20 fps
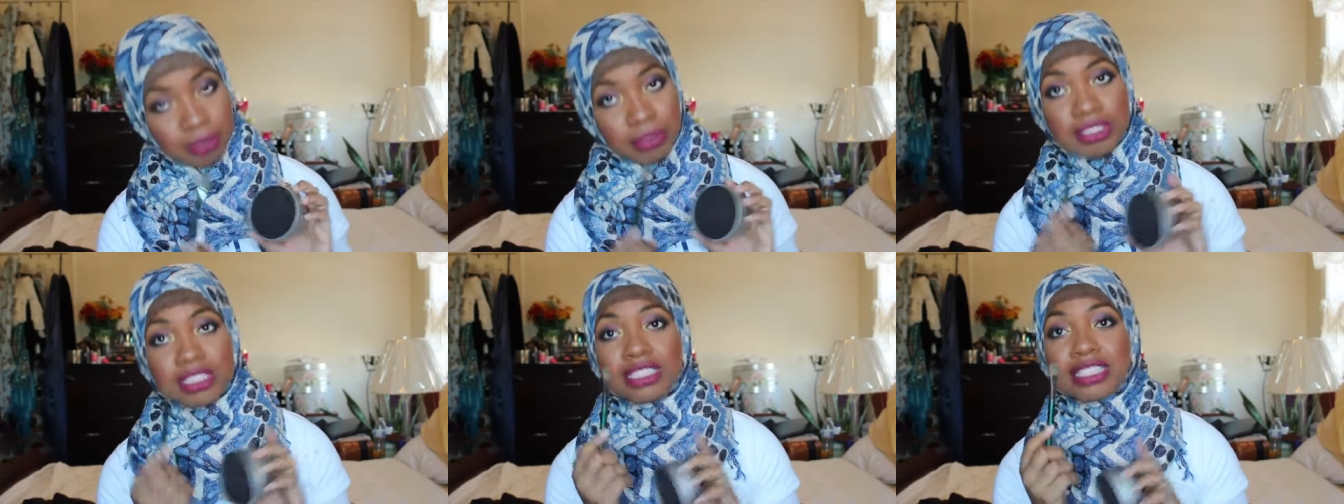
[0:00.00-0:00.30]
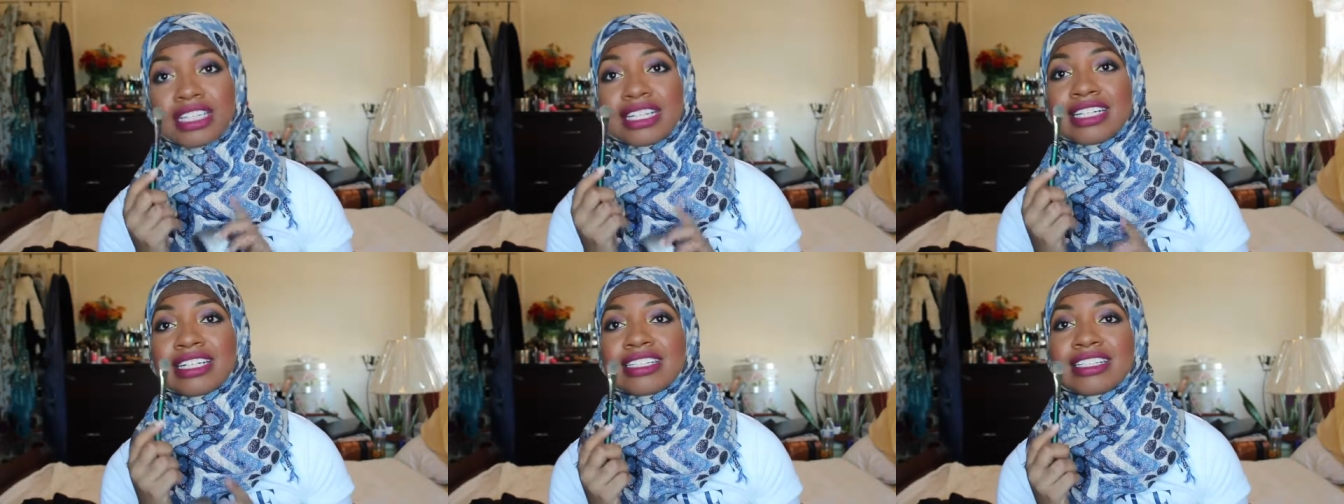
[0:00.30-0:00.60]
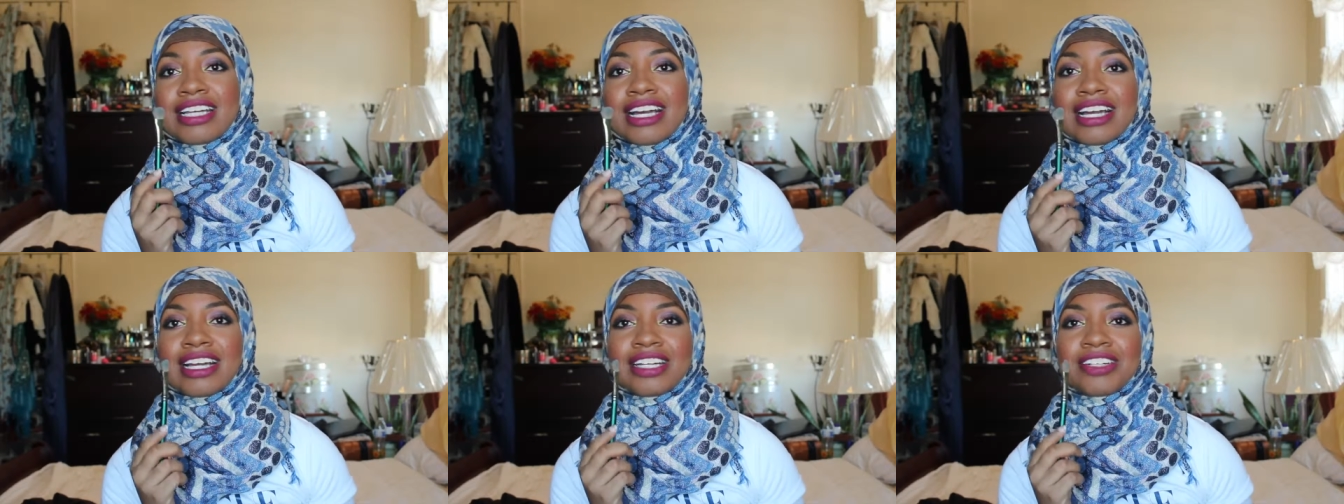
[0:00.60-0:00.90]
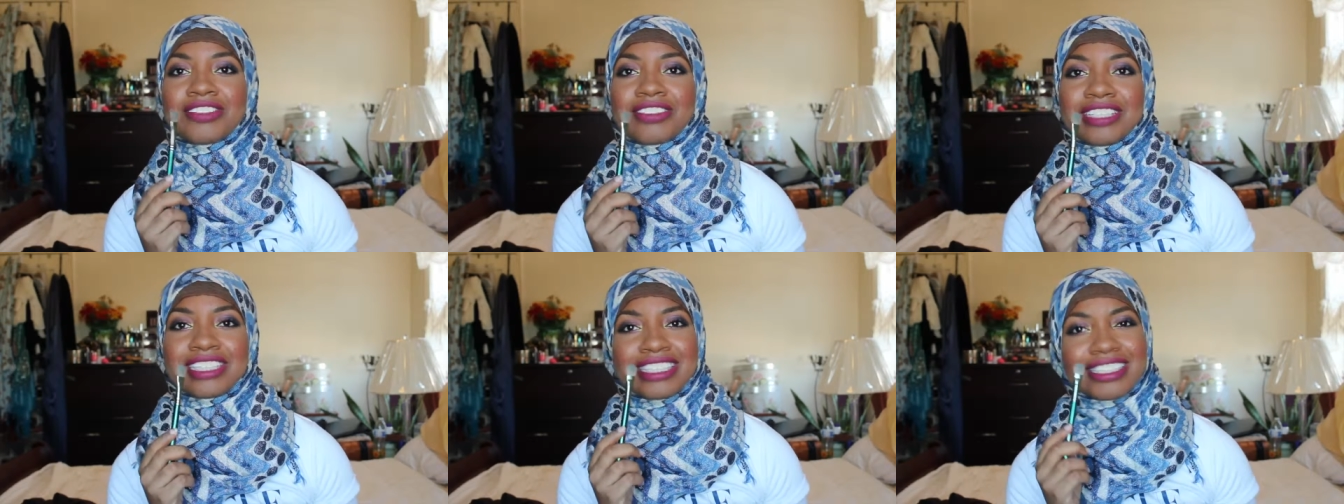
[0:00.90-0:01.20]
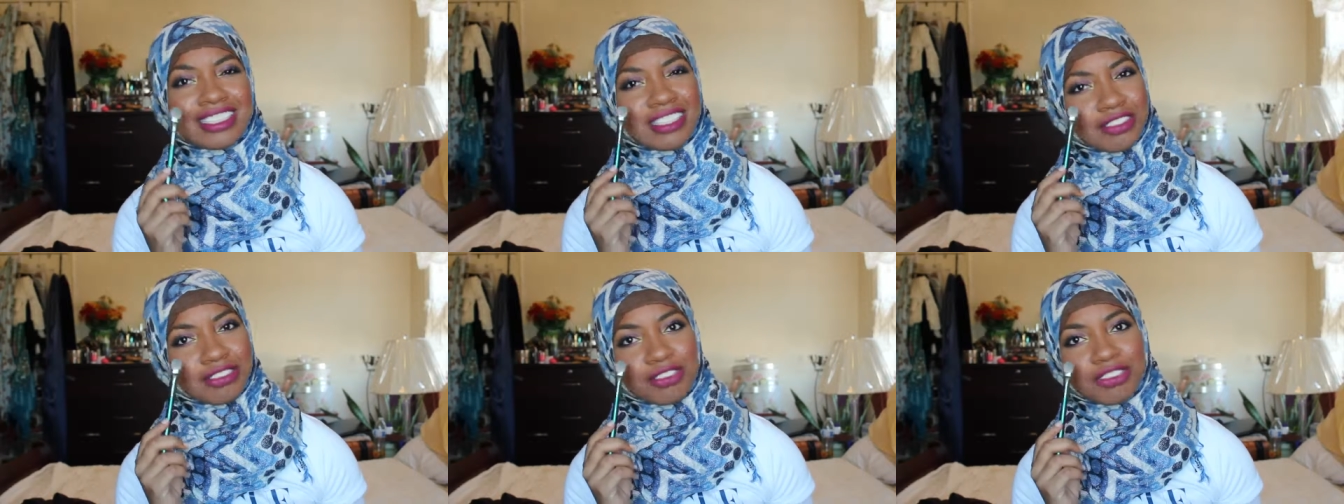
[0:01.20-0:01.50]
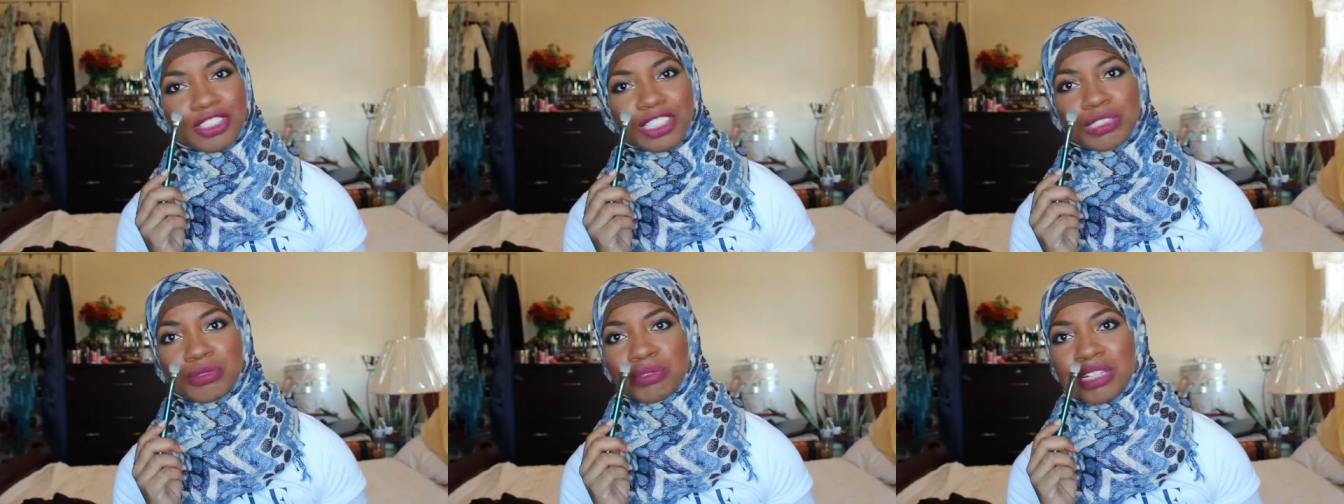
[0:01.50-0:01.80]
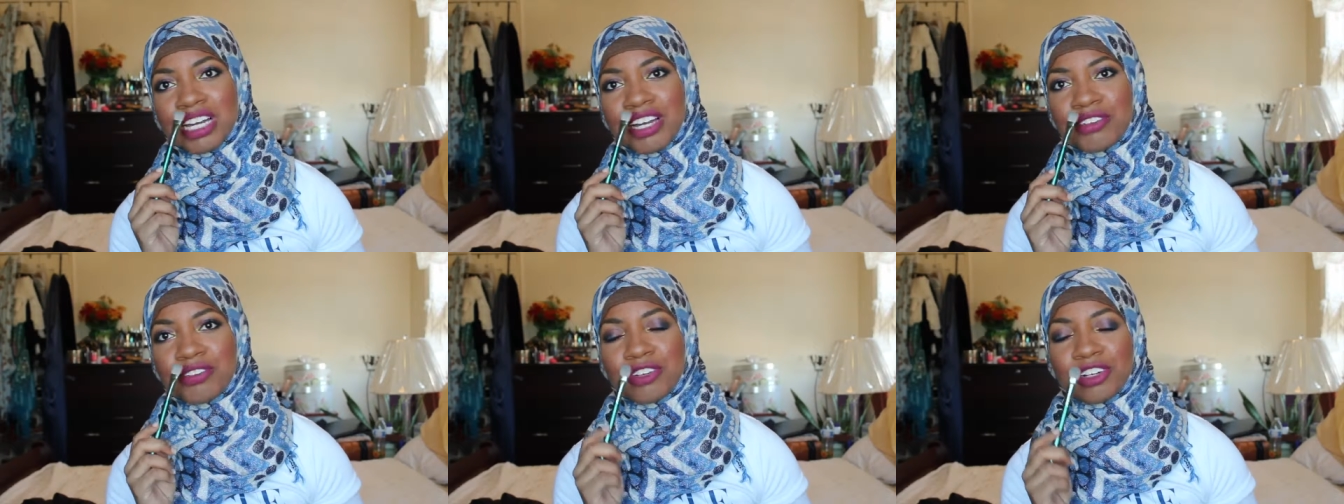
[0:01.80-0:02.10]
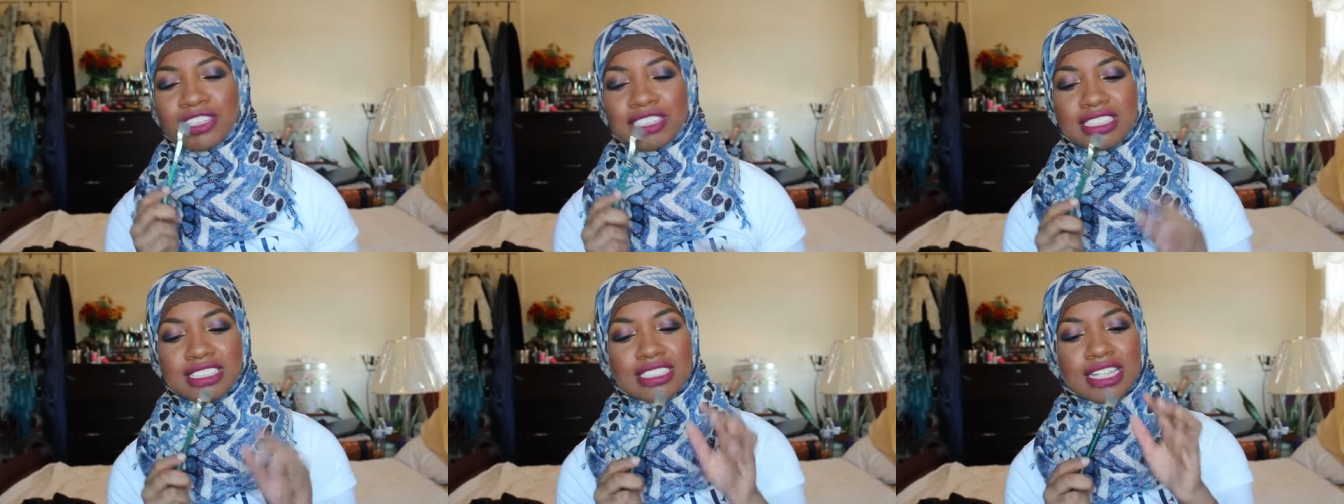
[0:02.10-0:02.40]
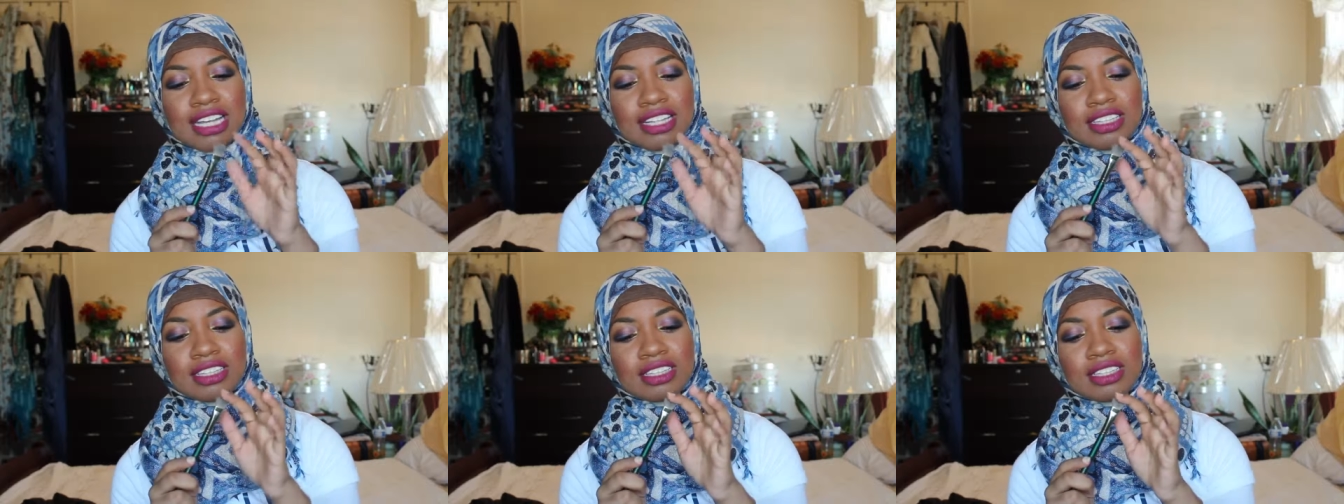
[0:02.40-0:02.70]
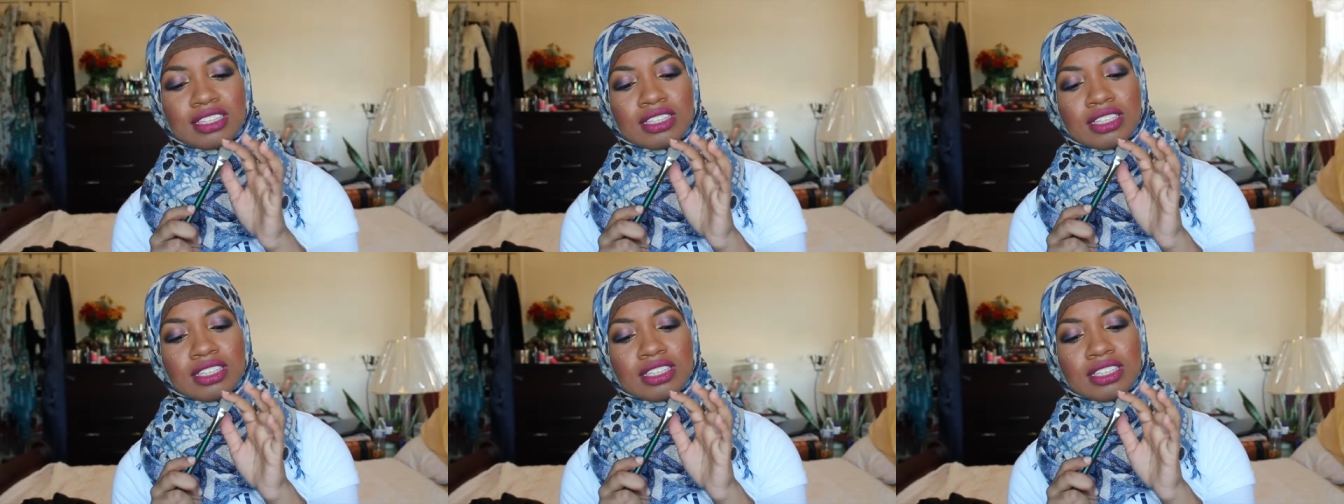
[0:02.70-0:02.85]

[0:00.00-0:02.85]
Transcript: But the thing that really confused me at first is that